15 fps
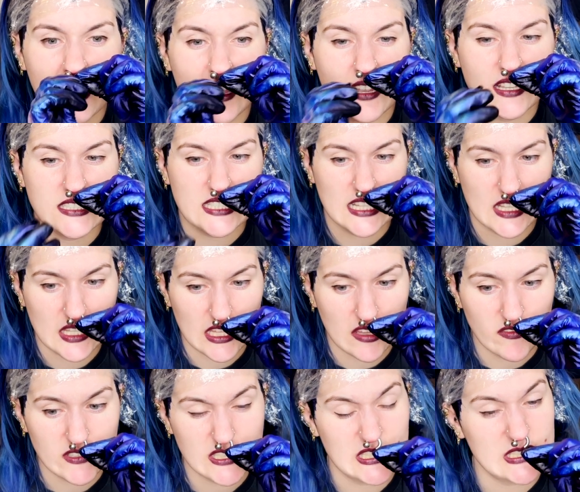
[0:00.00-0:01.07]
because the
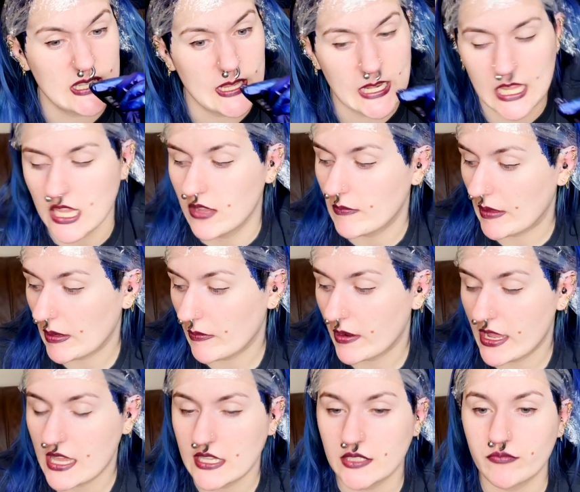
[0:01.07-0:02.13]
glove is just getting in my
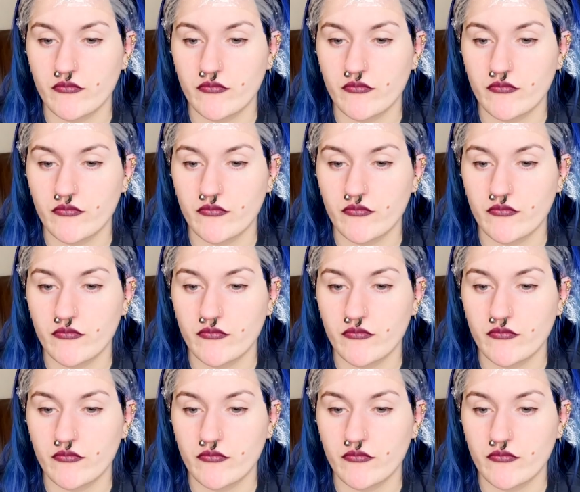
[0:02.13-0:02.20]
way.